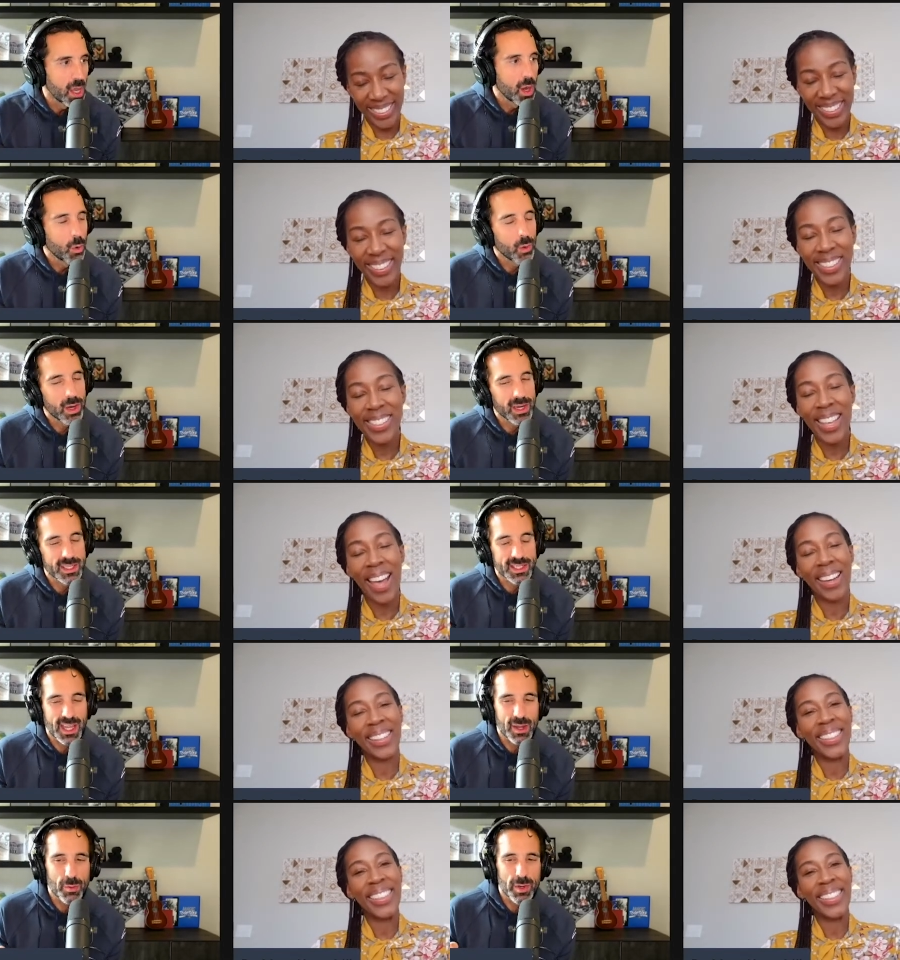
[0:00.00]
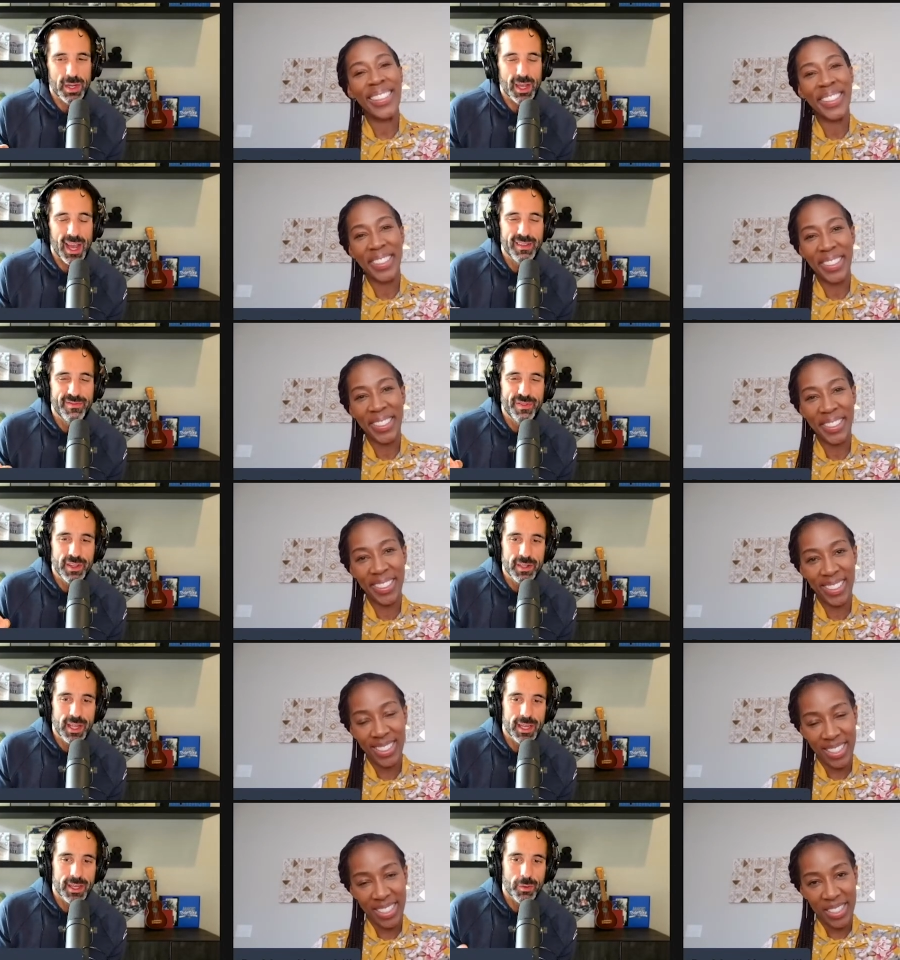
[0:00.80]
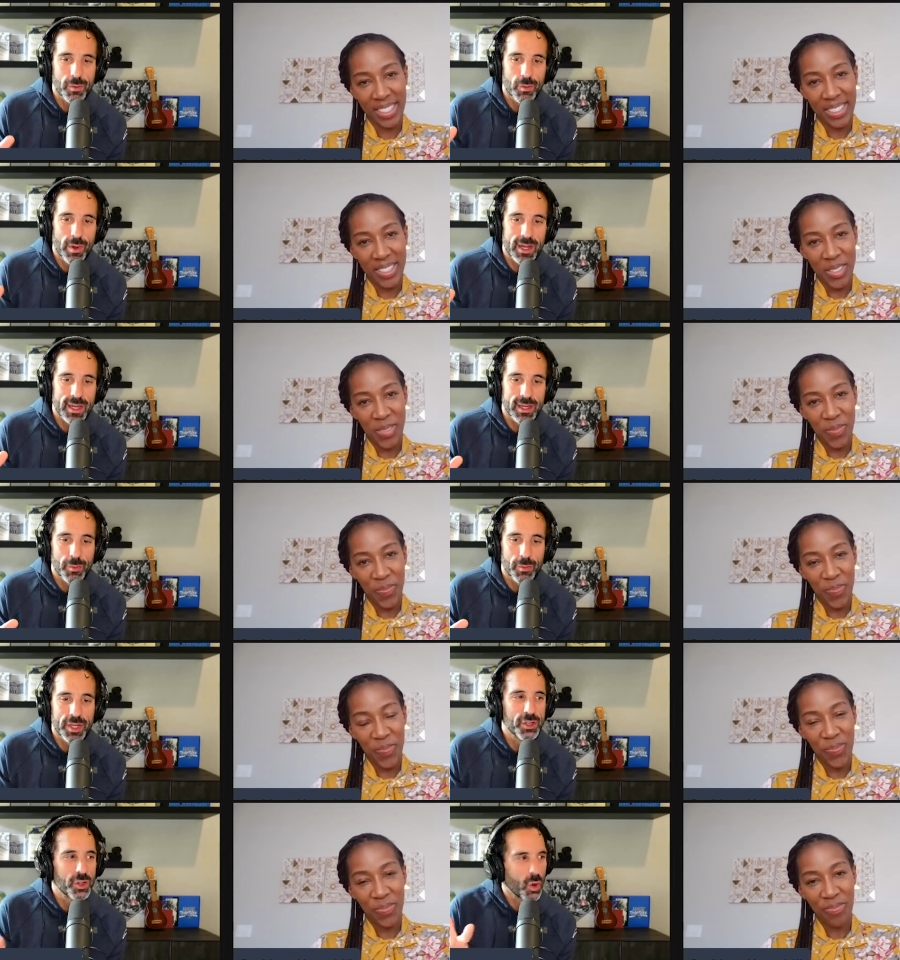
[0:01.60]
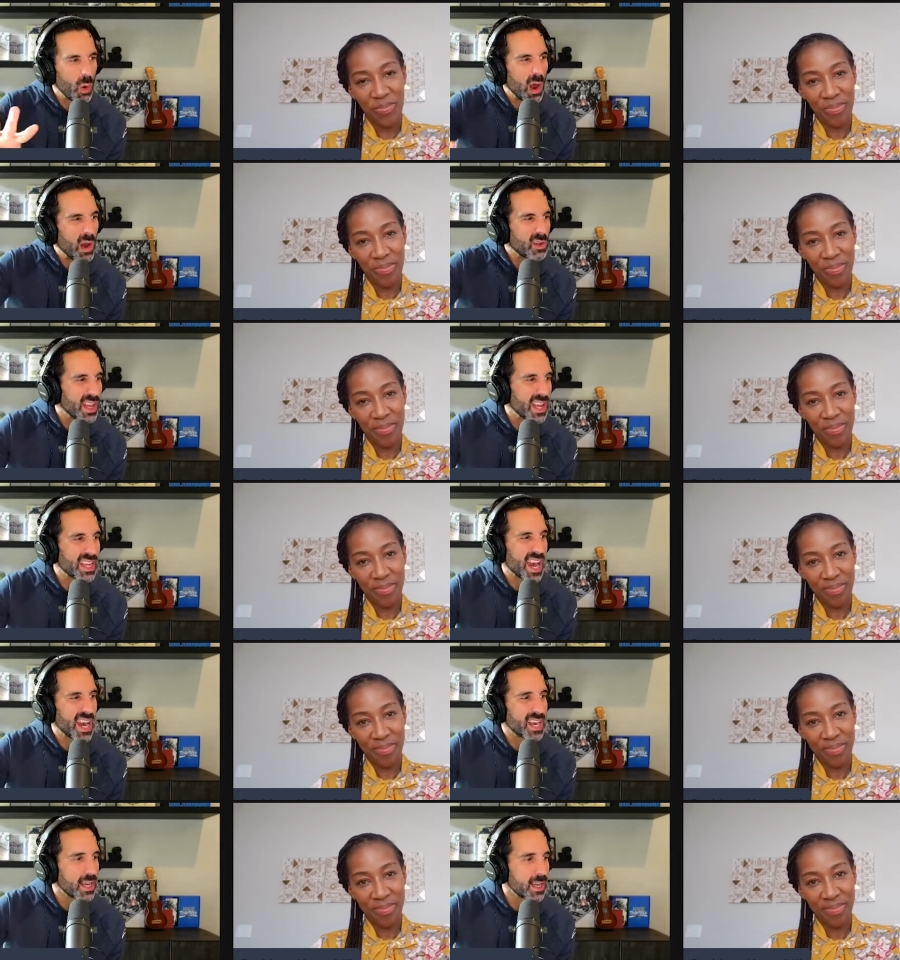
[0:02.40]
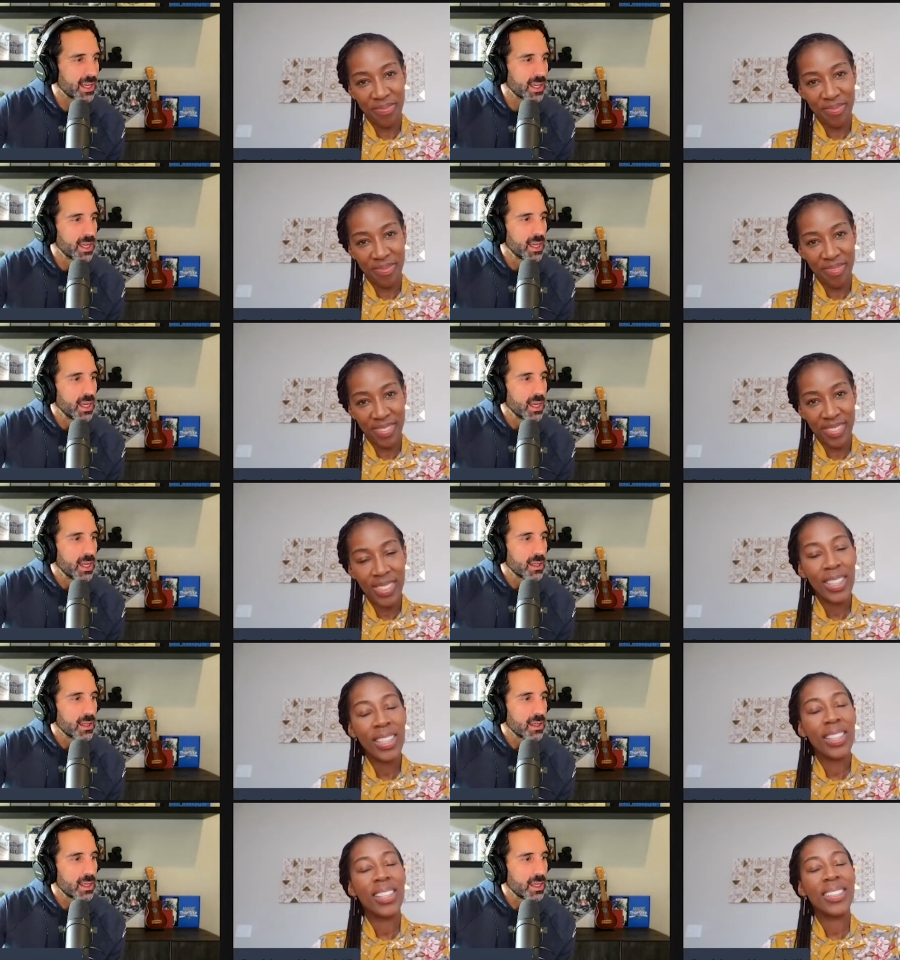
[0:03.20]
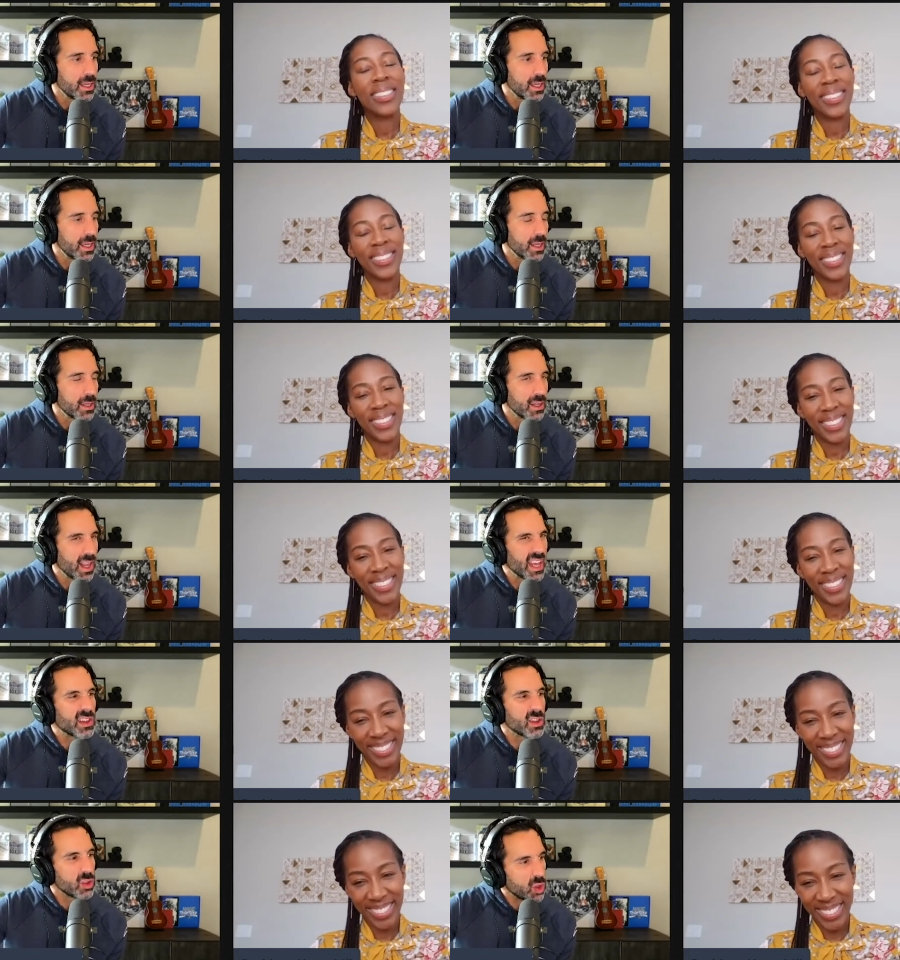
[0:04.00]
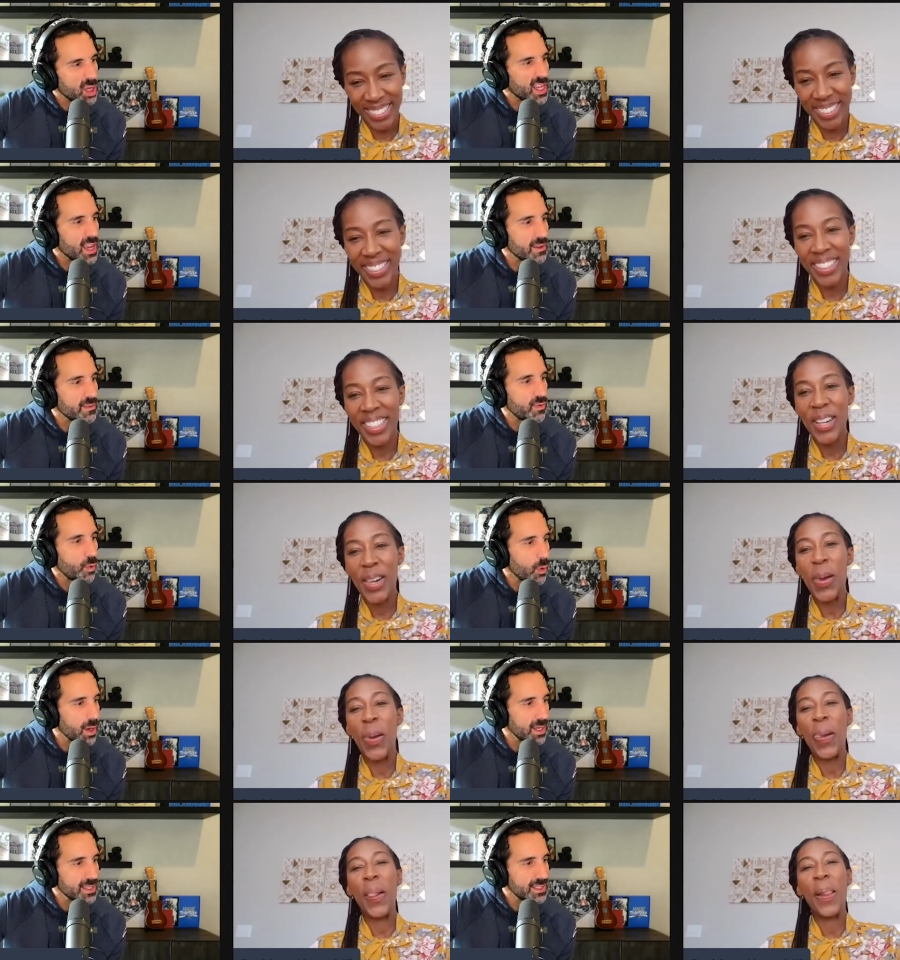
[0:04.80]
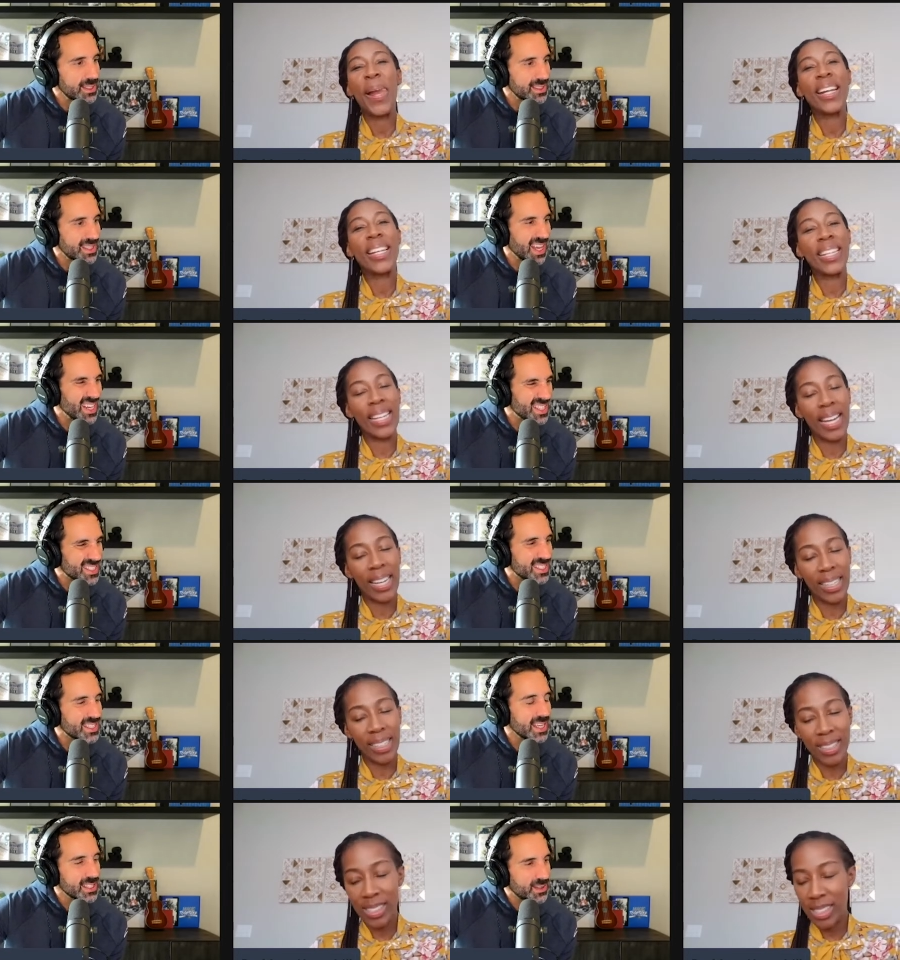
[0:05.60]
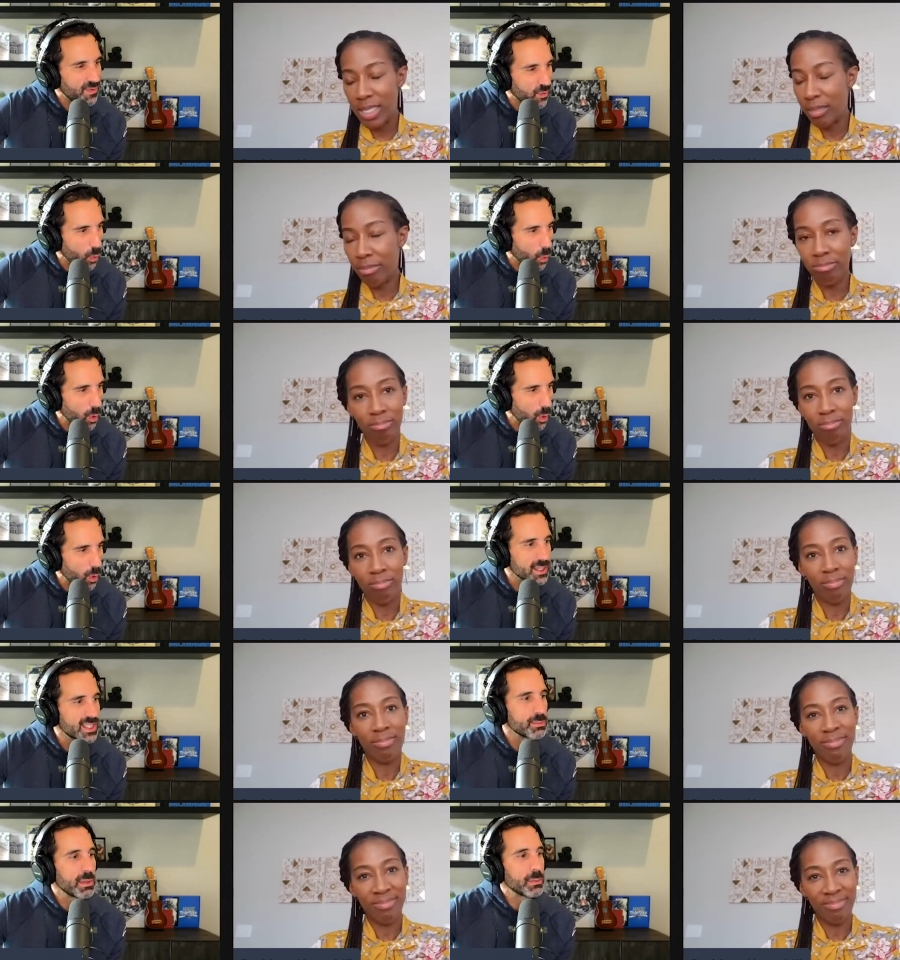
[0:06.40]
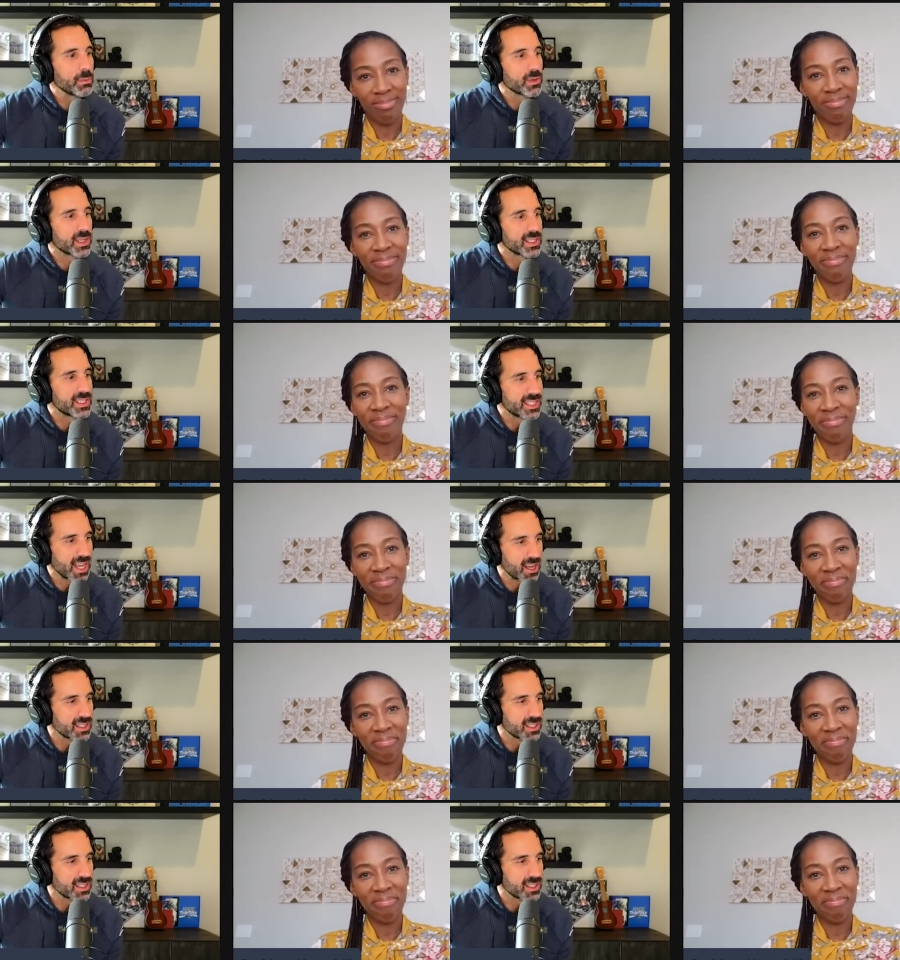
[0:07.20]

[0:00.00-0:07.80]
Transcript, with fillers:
Speaker 1: Whereas like when I feel like when when you go out, like kind of like looking for it, then it's, yes. forced and people can tell,